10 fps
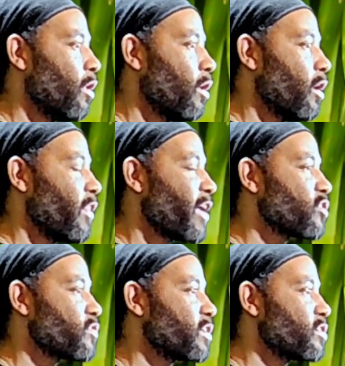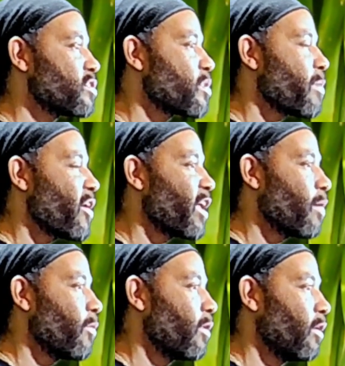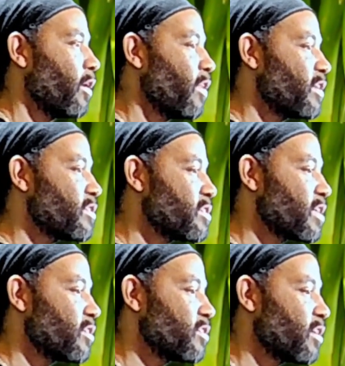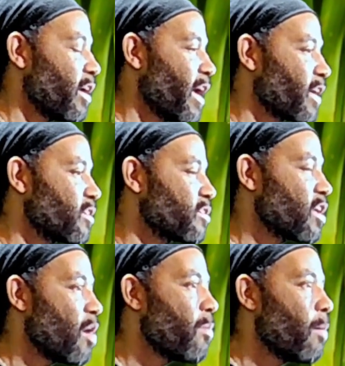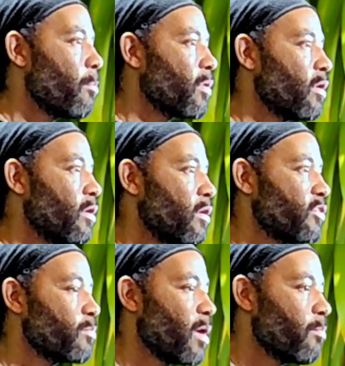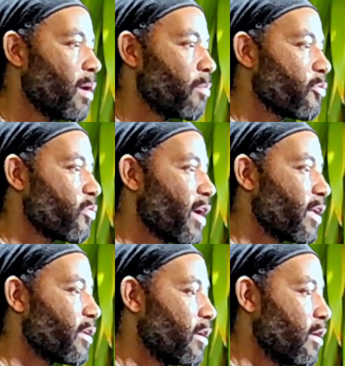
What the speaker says: the anal sphincters, the perineum, and this is said to act as a pump to pump up through that